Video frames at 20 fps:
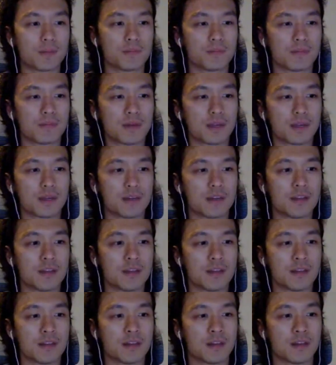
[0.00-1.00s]
Other than
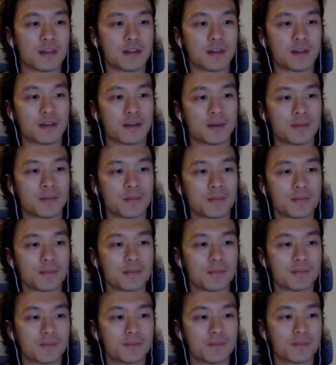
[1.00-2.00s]
that,
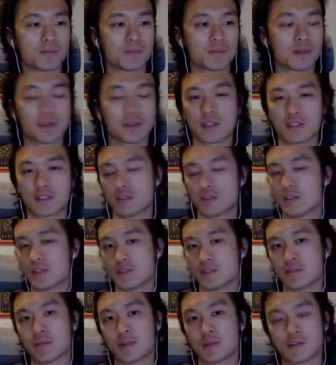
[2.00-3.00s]
yeah, that's
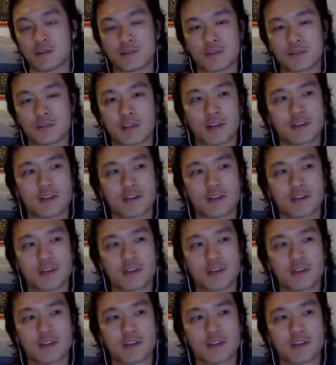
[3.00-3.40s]
about it for now